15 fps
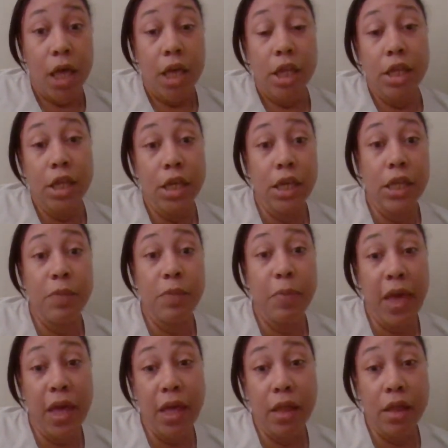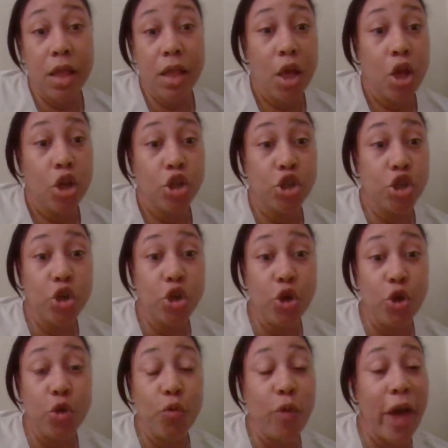She spent
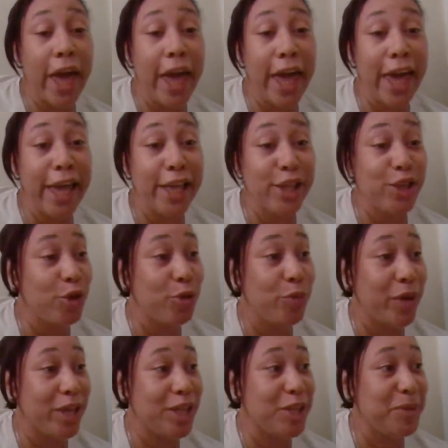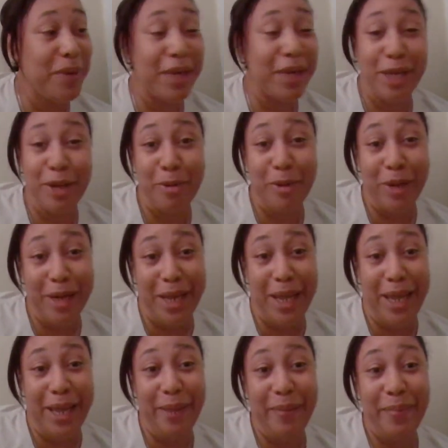way too much money on
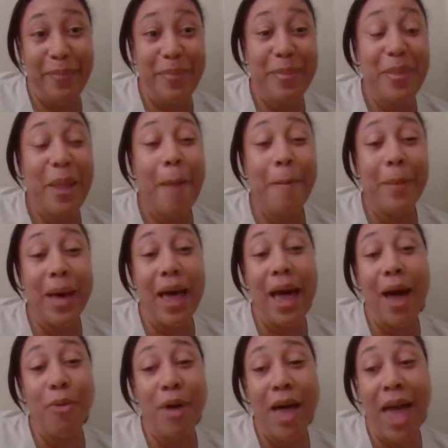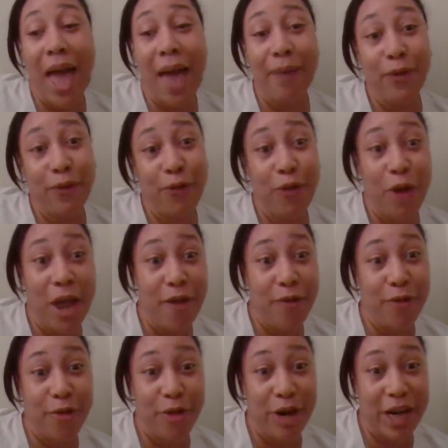it. But I will have it
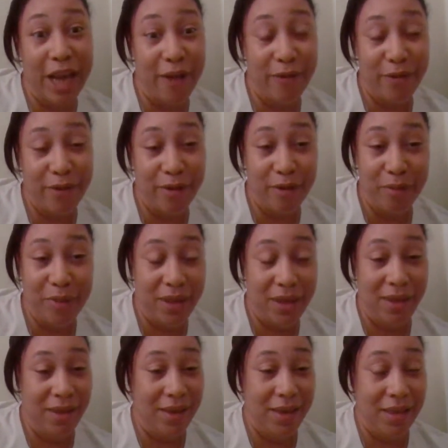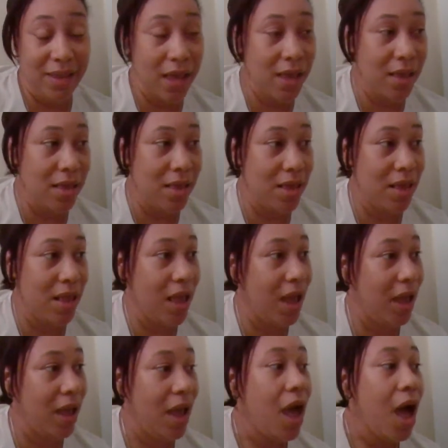forever and ever because it's just
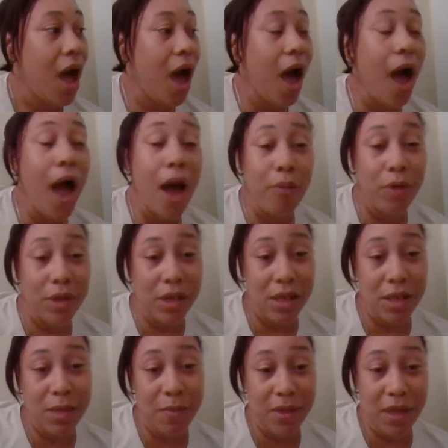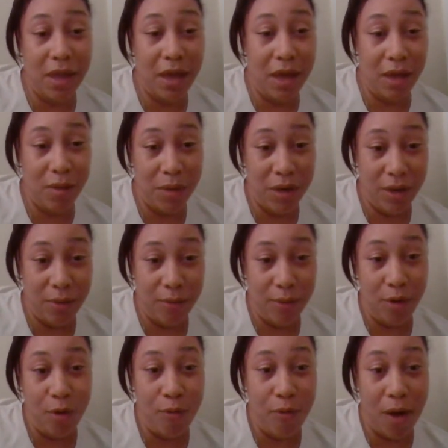like I wouldn't have spent that kind of money
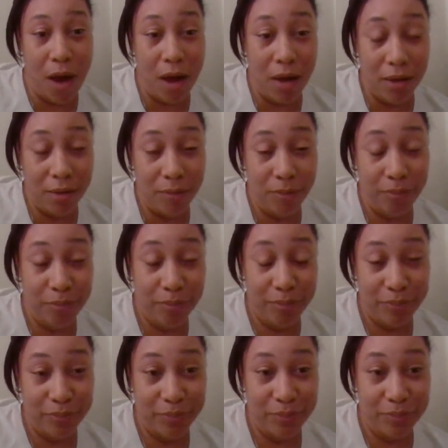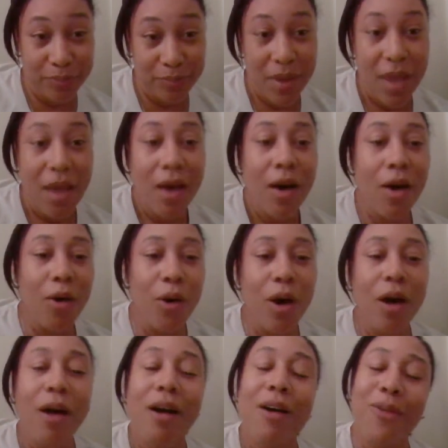on a rock.
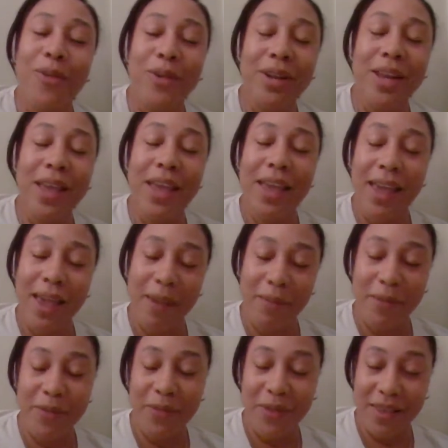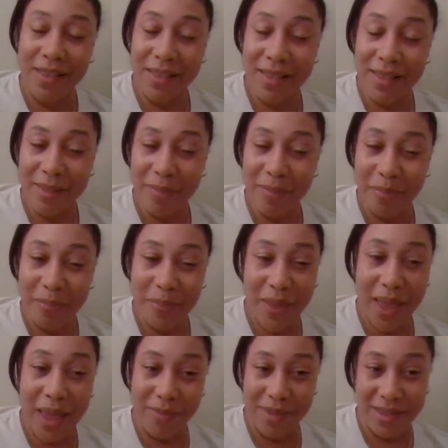or on an amethyst.
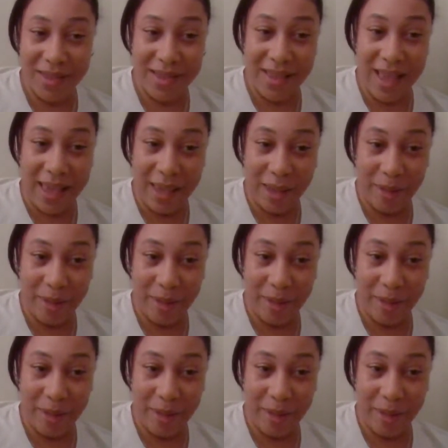I'm just saying.